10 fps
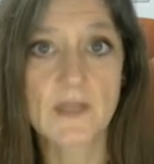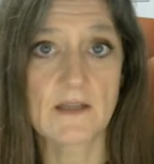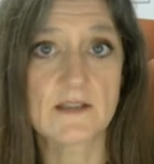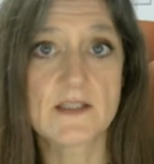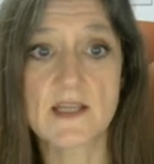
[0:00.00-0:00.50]

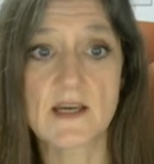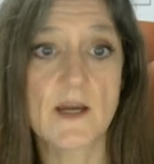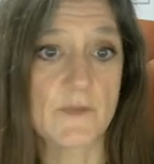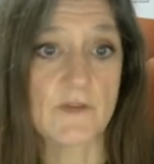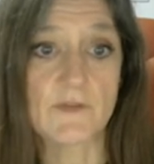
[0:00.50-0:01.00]
And
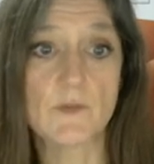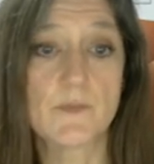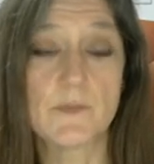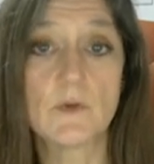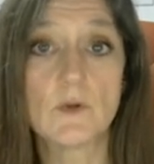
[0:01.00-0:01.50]
if you
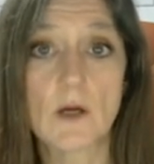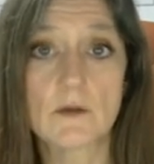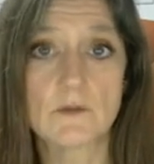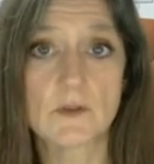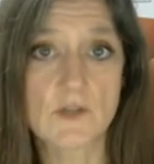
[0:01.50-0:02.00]

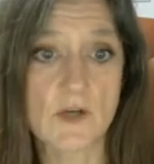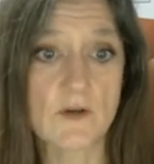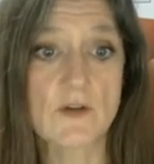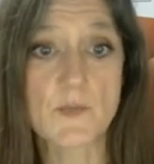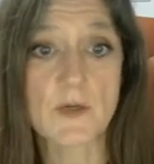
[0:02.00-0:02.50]
don't
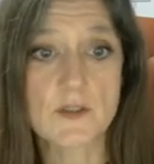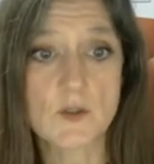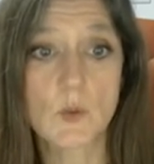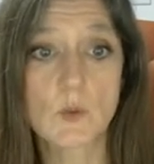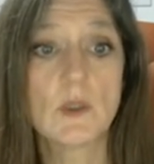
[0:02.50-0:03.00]
go to my
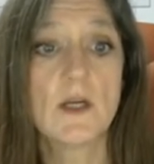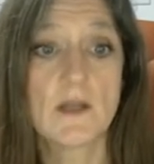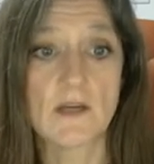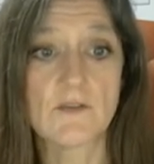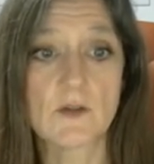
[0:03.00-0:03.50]
school,
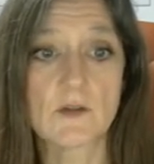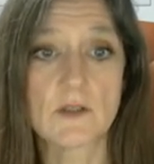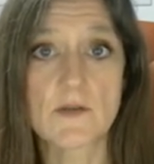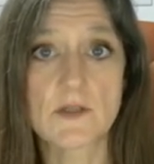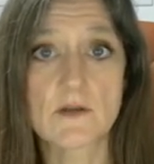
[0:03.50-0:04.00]
if you're
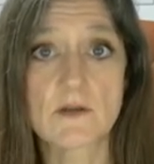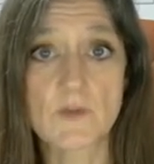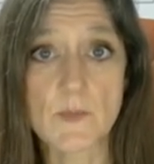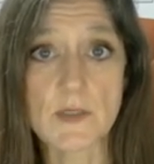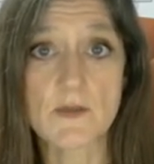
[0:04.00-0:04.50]

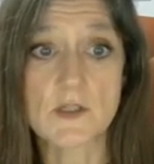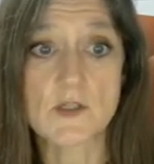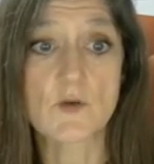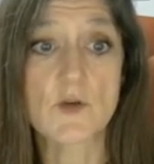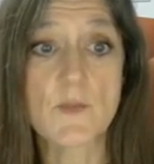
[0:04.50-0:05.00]
from another
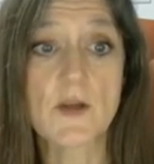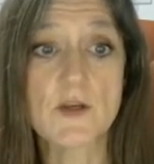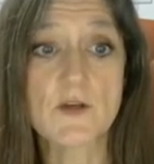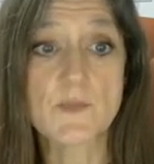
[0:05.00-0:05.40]
school, you might use